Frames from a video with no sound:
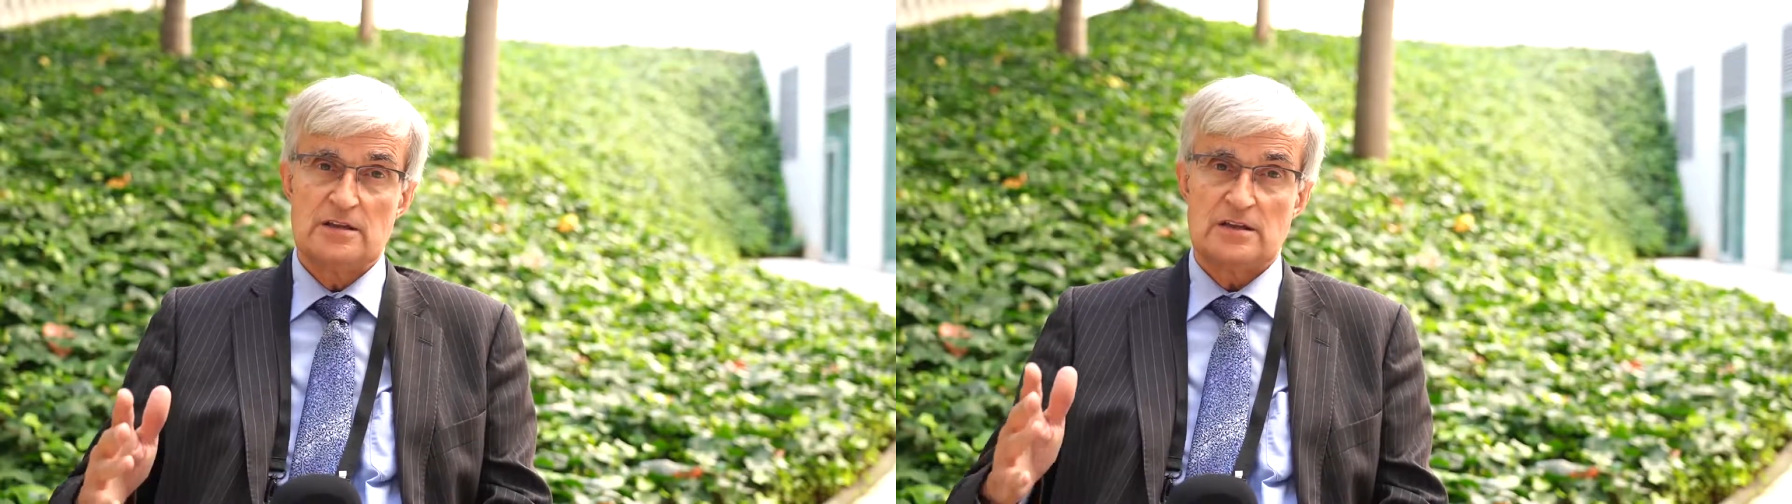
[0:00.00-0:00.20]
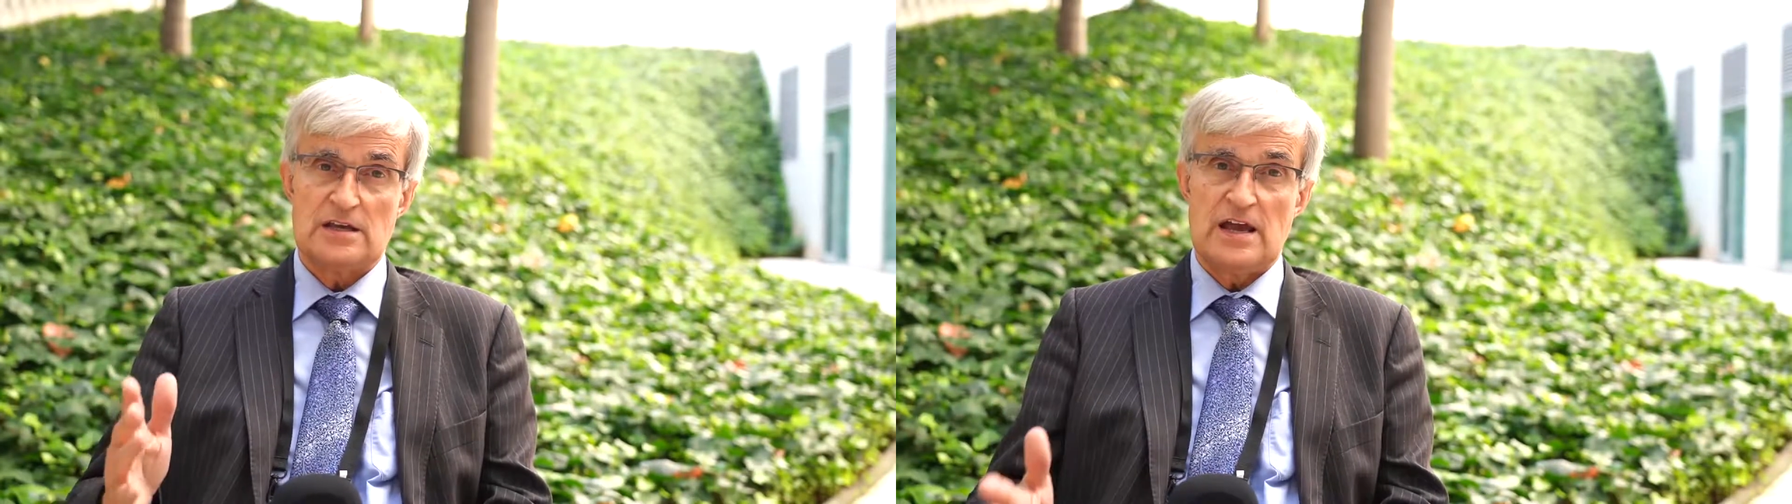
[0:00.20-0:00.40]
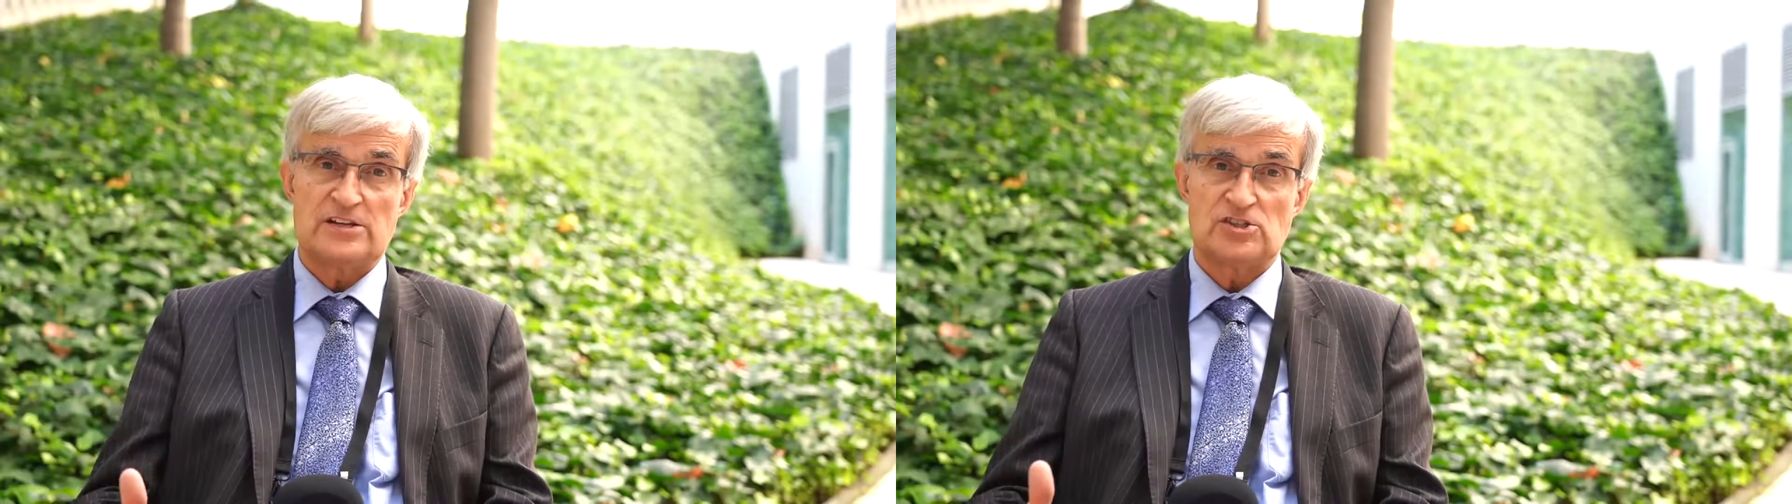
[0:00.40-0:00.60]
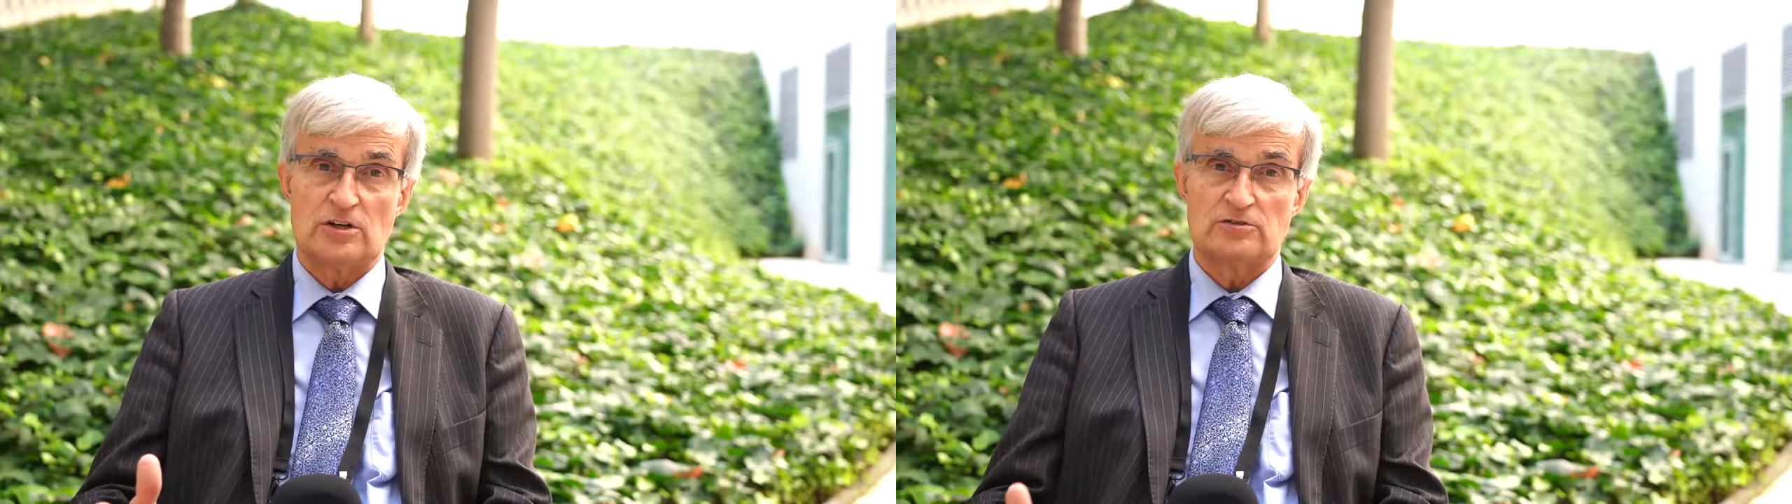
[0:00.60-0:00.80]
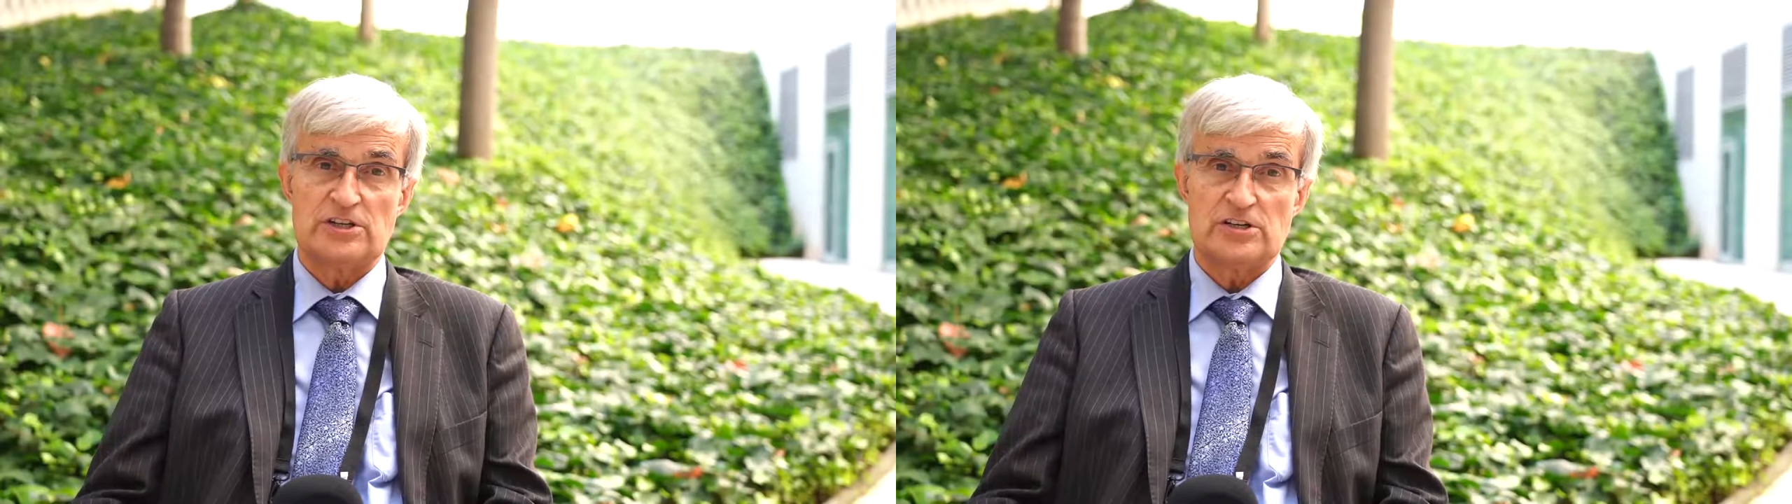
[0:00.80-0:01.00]
the
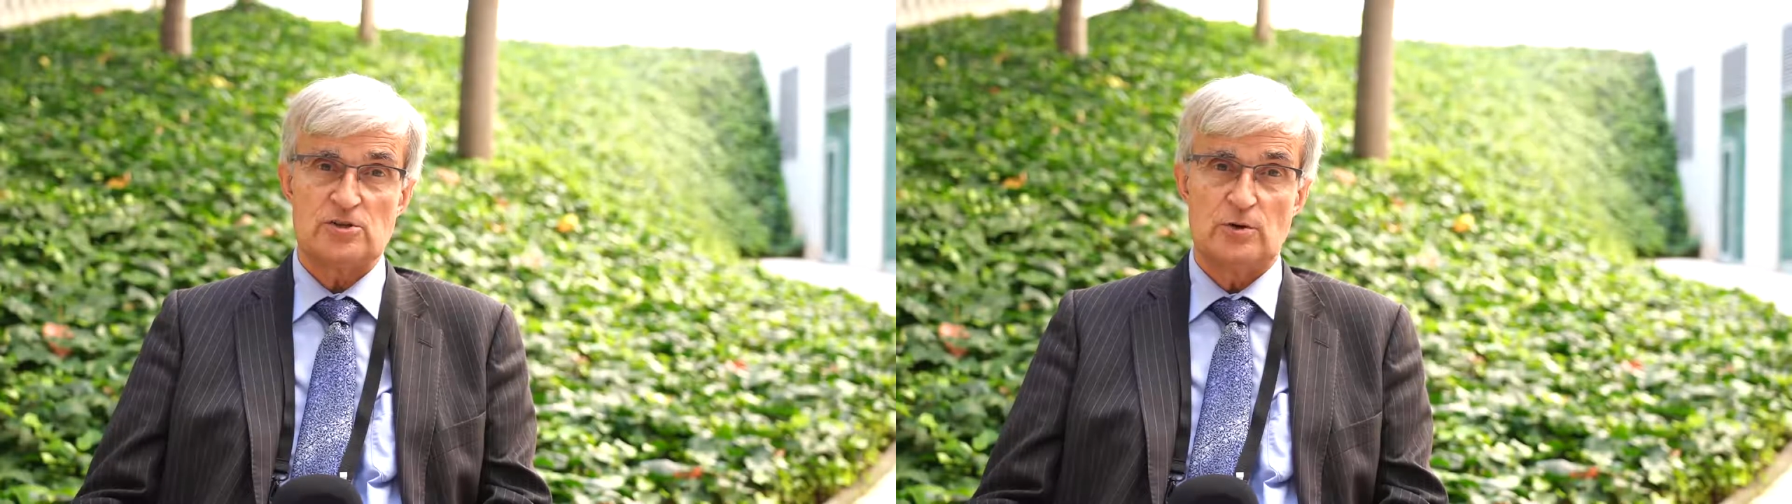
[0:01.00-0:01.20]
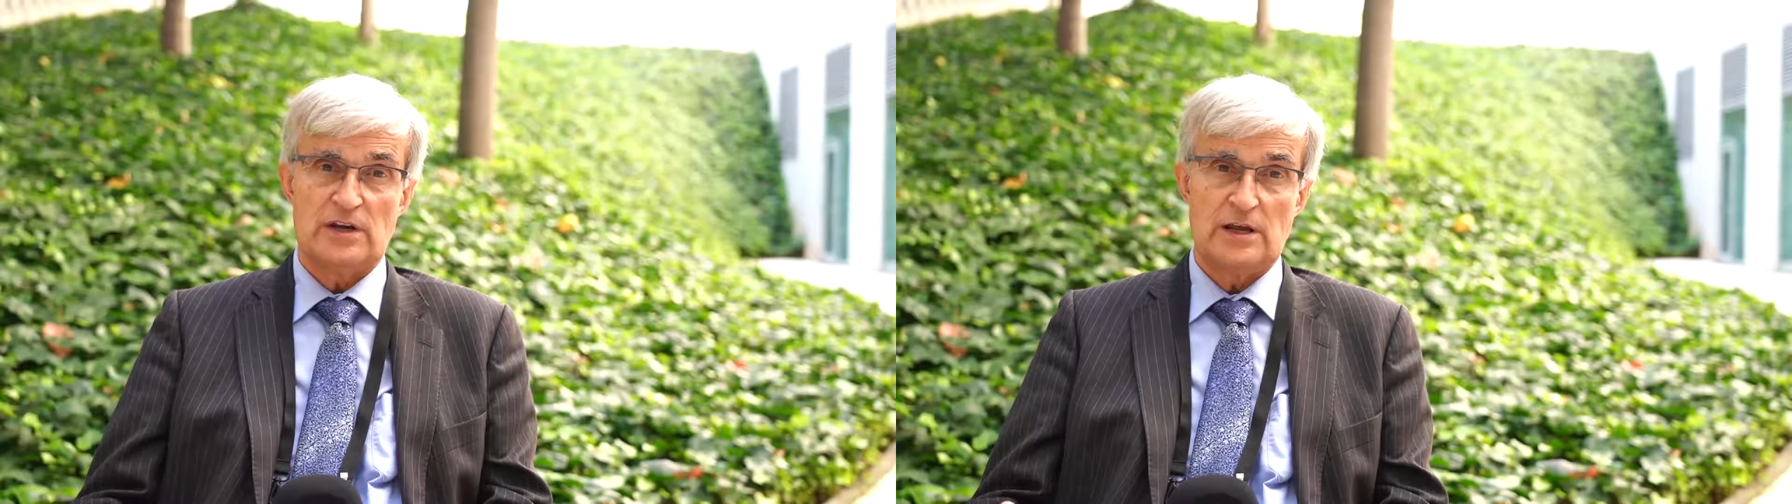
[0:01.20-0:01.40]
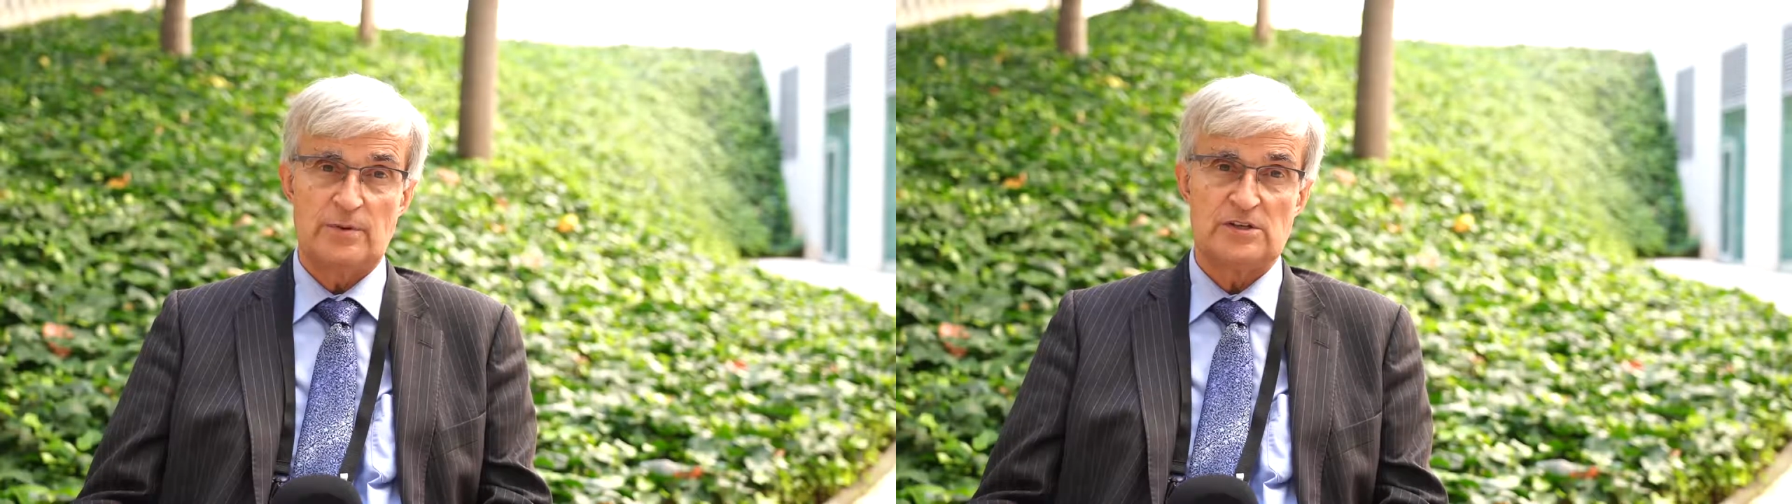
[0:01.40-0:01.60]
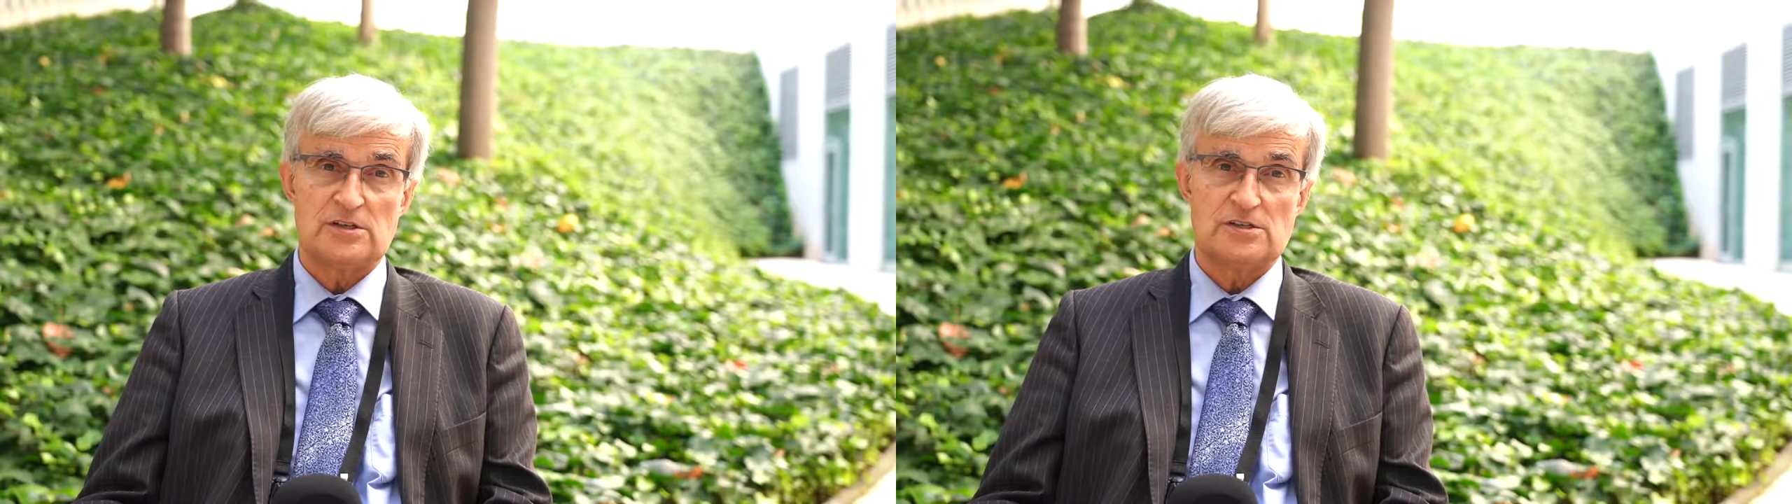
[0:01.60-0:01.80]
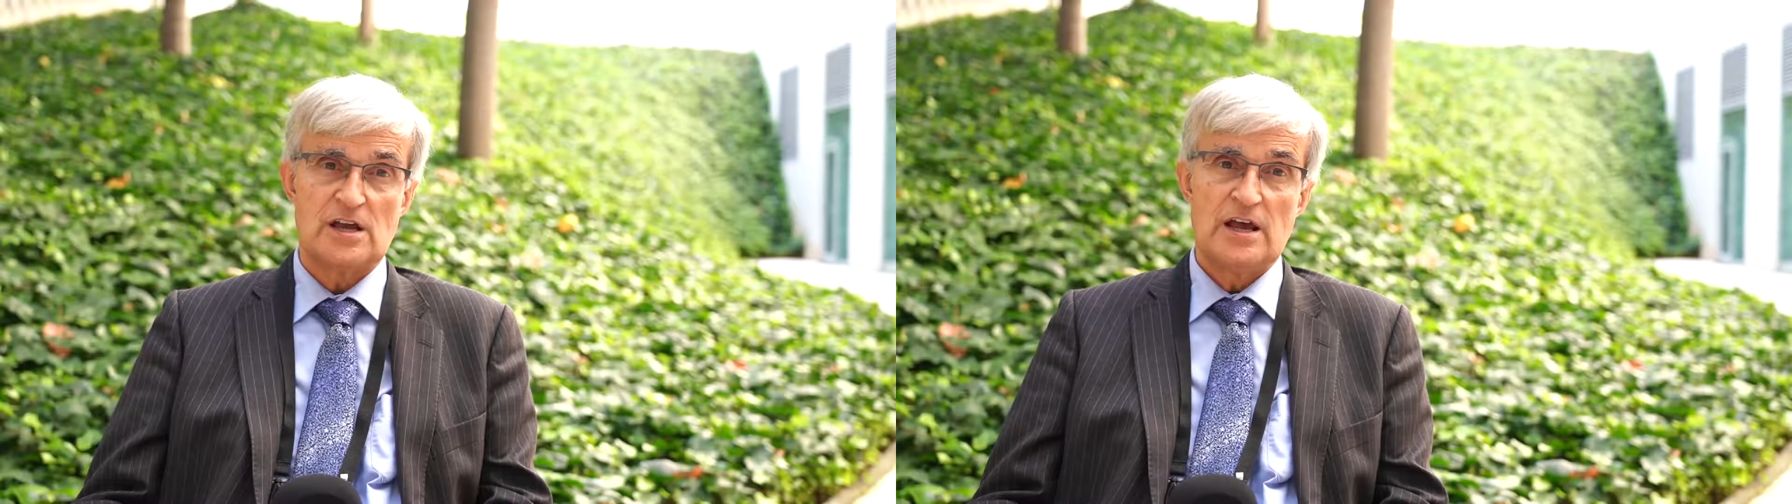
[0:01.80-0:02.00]
SGLT2
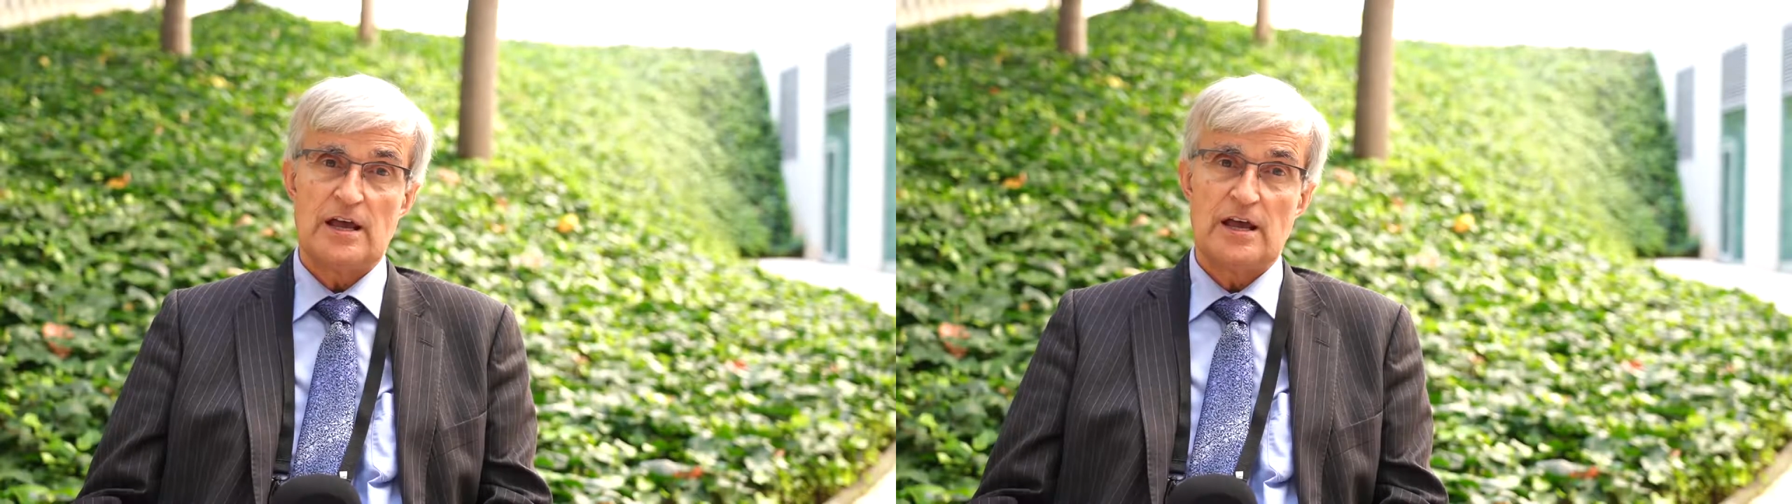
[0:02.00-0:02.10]
inhibitors